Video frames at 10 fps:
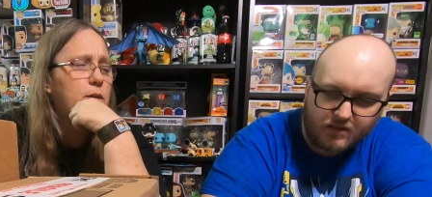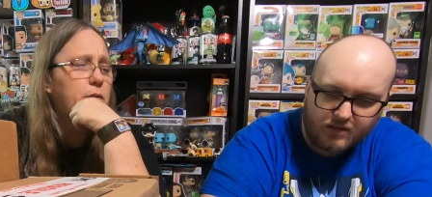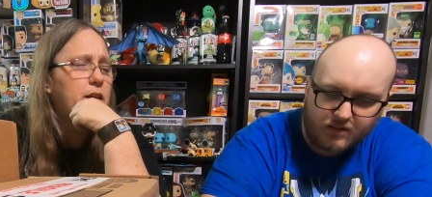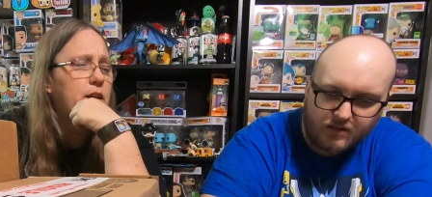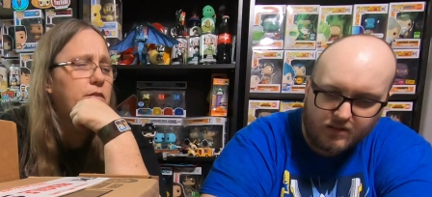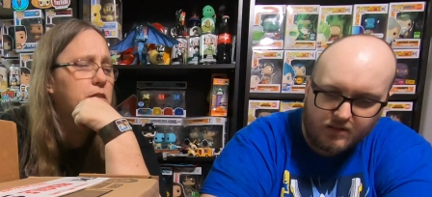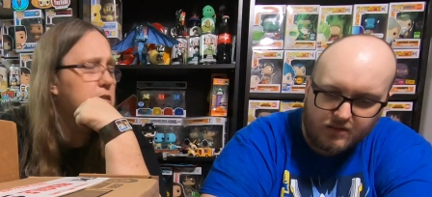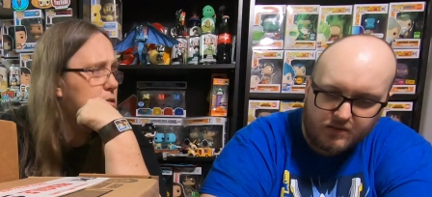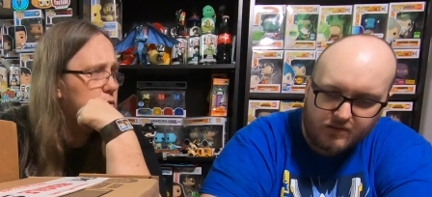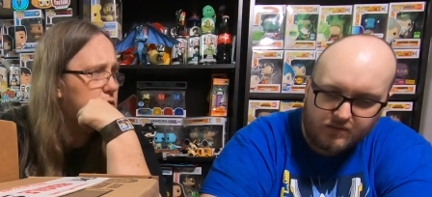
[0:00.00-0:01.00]
Speaker 1: I believe, because
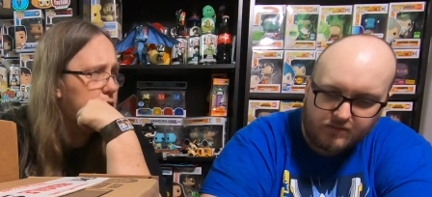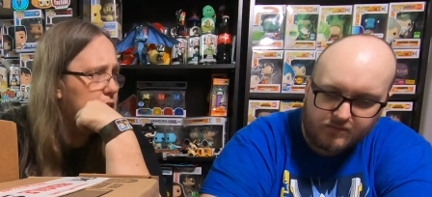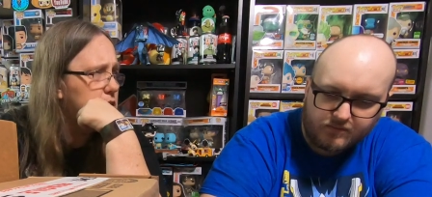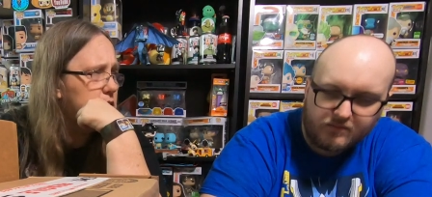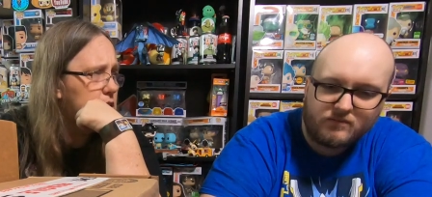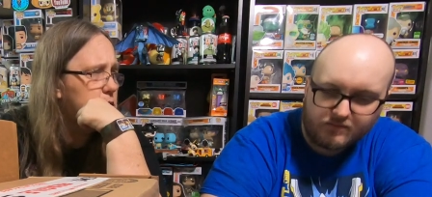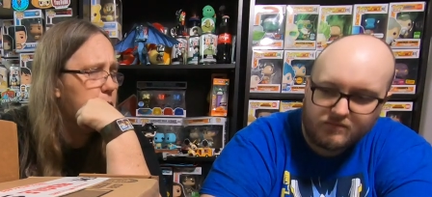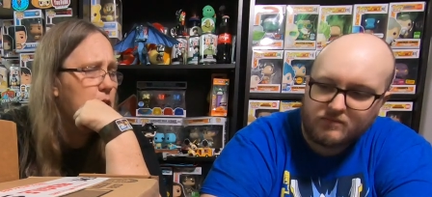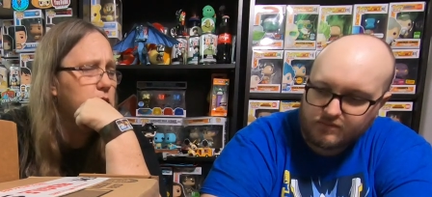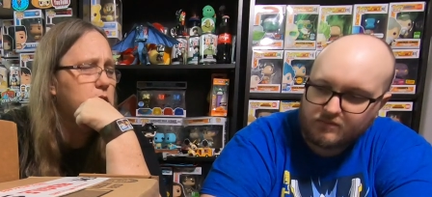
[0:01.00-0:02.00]
these were the Valentine's
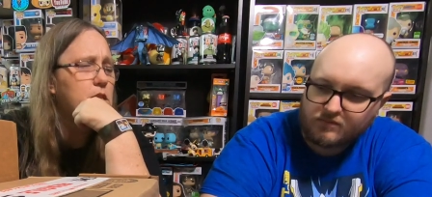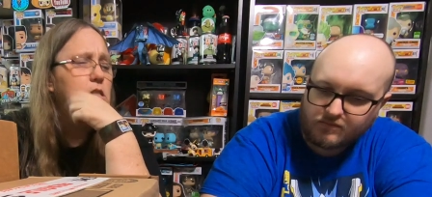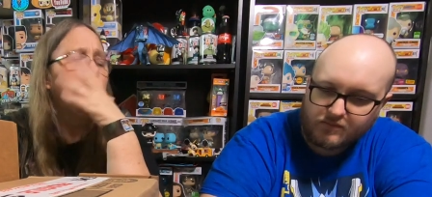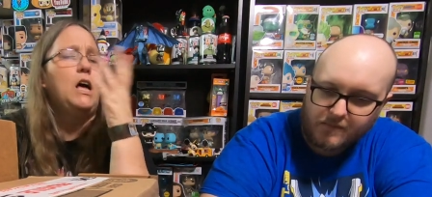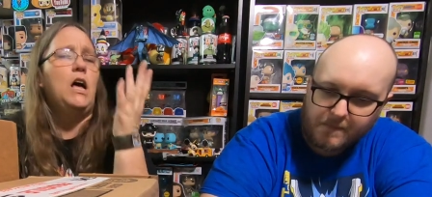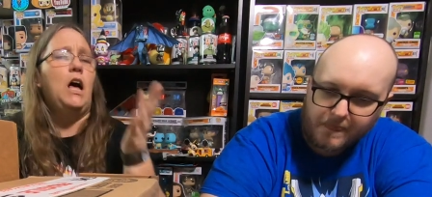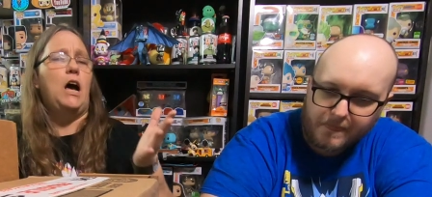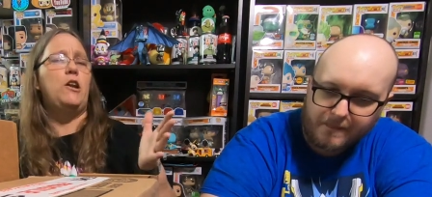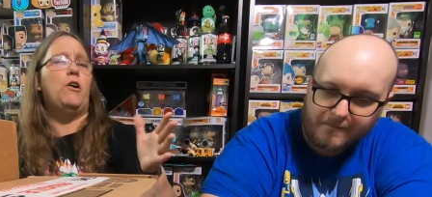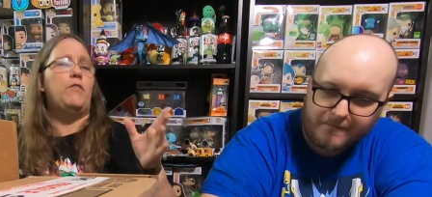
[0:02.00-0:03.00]
boxes.
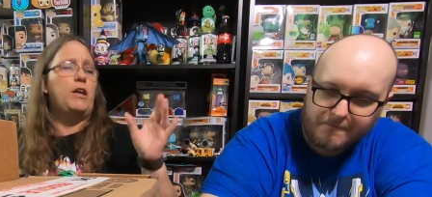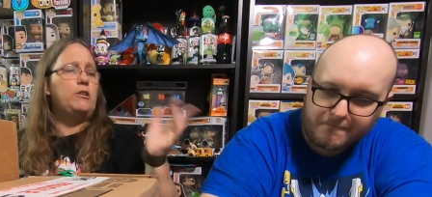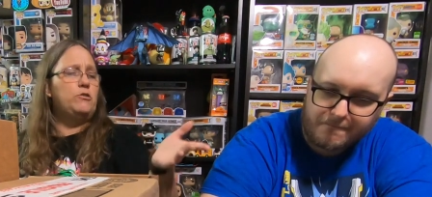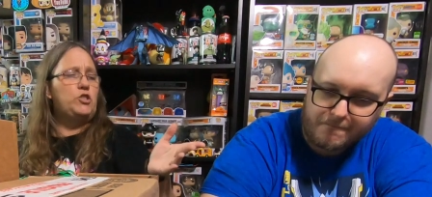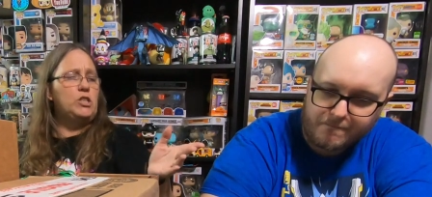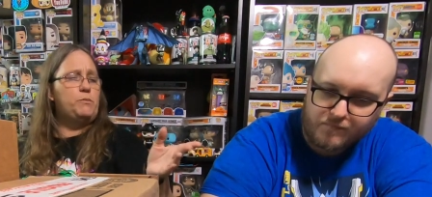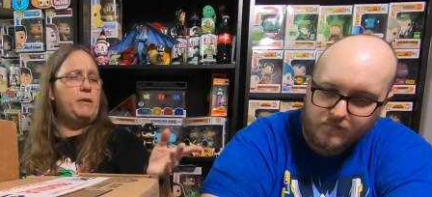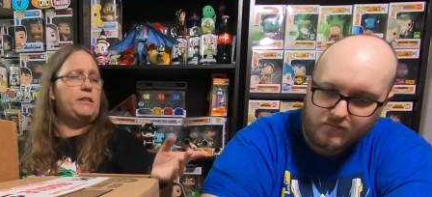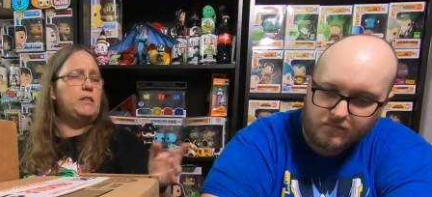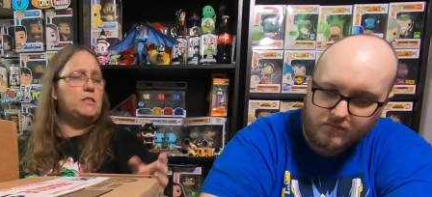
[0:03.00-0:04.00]
I know that you just
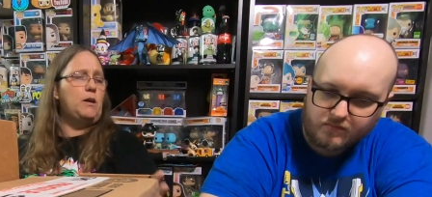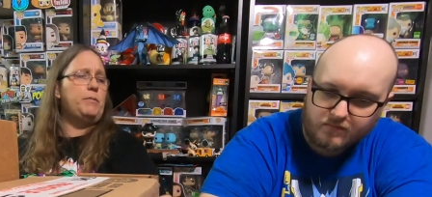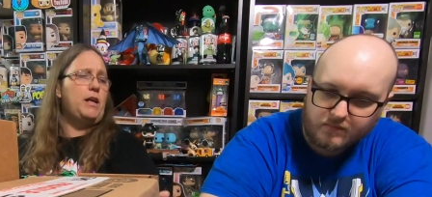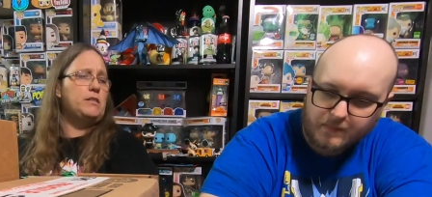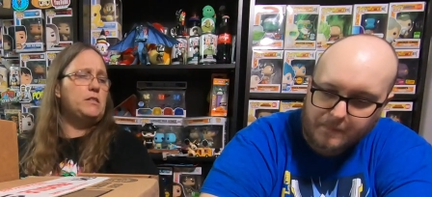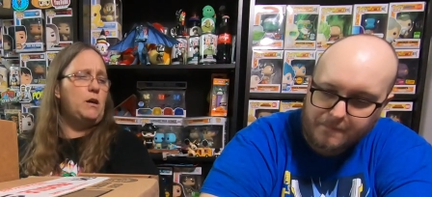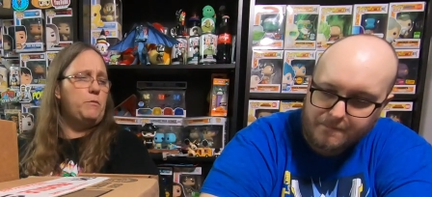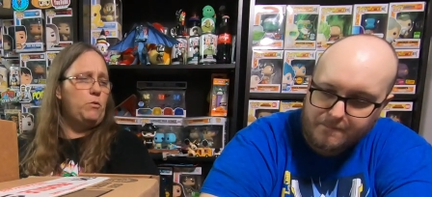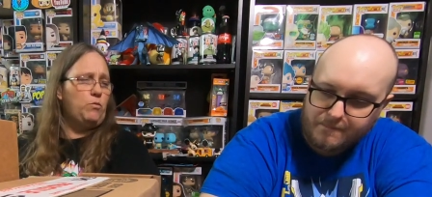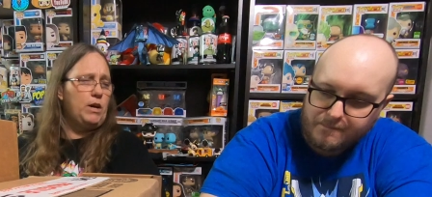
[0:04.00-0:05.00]
picked this up last
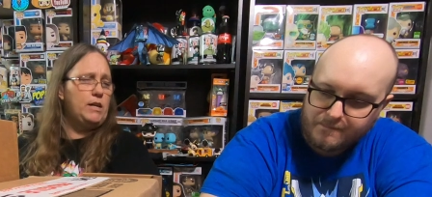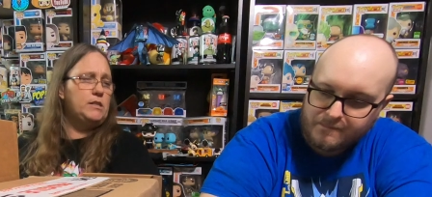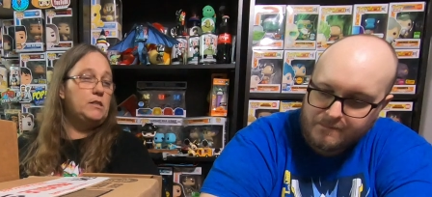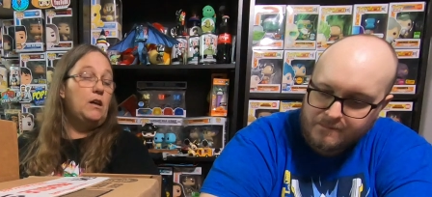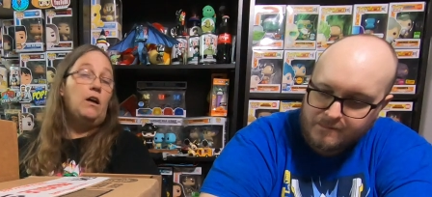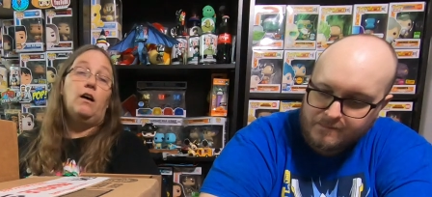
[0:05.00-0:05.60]
time you went.